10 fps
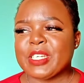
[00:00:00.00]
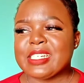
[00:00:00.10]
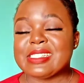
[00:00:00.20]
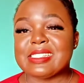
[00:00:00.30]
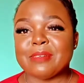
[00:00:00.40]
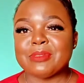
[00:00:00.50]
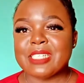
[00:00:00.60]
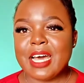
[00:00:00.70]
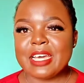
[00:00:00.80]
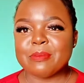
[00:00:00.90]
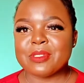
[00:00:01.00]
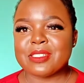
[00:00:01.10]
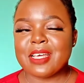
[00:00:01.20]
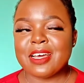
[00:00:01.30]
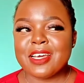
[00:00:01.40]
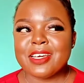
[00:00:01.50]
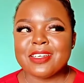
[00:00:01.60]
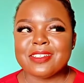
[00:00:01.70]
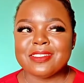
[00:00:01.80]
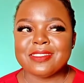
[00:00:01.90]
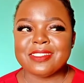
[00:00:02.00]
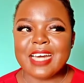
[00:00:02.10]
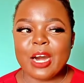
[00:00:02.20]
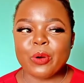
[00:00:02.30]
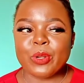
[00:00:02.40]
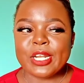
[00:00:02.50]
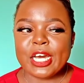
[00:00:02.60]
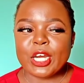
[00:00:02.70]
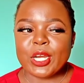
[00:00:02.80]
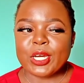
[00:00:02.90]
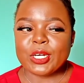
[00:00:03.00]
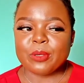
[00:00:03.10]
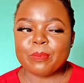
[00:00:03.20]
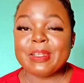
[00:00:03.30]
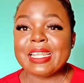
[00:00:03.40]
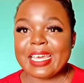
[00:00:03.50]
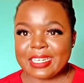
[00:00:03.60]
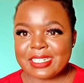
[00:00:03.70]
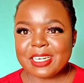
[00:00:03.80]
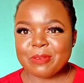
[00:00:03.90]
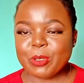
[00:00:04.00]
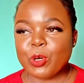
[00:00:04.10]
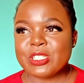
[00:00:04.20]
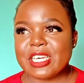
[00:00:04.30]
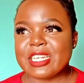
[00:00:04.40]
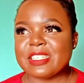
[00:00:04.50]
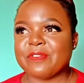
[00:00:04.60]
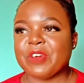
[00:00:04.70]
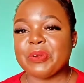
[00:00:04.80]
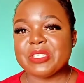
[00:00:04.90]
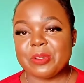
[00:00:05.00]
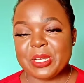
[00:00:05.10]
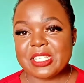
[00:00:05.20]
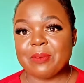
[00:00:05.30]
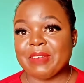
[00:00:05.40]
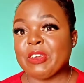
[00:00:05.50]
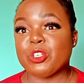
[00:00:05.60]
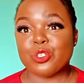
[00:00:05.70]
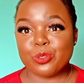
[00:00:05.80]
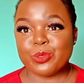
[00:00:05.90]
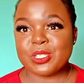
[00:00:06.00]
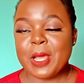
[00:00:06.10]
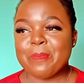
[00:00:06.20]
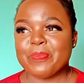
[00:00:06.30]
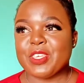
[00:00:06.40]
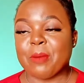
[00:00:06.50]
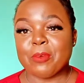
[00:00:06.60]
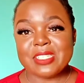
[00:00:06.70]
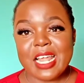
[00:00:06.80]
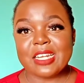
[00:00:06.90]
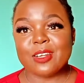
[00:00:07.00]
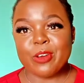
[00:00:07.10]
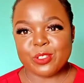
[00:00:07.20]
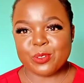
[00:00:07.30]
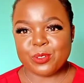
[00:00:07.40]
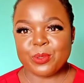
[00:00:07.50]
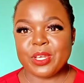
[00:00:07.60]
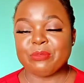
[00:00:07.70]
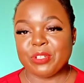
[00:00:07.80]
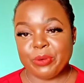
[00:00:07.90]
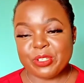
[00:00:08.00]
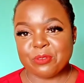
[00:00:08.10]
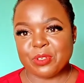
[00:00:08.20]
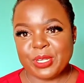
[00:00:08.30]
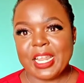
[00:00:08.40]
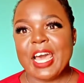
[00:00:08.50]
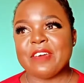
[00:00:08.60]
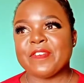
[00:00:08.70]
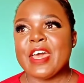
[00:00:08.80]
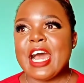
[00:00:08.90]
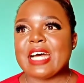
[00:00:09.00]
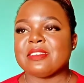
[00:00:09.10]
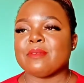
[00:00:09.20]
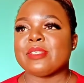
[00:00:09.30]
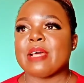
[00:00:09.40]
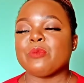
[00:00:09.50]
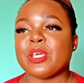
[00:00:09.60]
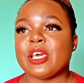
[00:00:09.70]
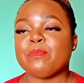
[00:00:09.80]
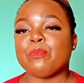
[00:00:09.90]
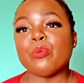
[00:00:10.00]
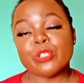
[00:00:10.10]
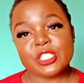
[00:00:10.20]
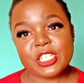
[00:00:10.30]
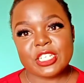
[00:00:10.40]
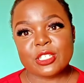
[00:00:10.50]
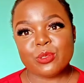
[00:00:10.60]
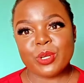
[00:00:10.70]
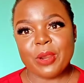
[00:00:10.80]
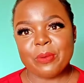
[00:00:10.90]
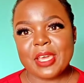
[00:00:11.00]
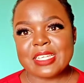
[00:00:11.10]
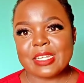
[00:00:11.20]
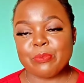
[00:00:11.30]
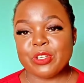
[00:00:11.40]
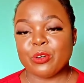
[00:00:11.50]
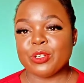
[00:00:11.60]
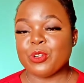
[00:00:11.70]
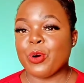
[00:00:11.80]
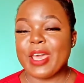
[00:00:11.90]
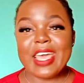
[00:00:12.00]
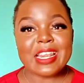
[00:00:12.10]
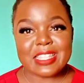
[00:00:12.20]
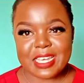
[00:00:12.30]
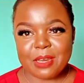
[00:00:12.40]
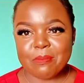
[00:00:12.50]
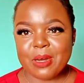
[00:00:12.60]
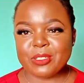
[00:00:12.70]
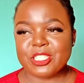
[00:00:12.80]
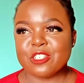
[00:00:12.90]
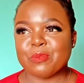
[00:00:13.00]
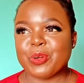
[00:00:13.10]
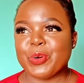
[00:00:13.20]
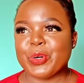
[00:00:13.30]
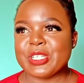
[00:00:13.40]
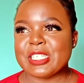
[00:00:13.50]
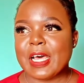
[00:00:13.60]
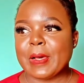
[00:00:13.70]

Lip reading: is sometimes downplayed because it is a very serious thing. Whatever you choose, you're most likely going to do that for the rest of your life. And sometimes we get pushed into careers that we don't know anything about just because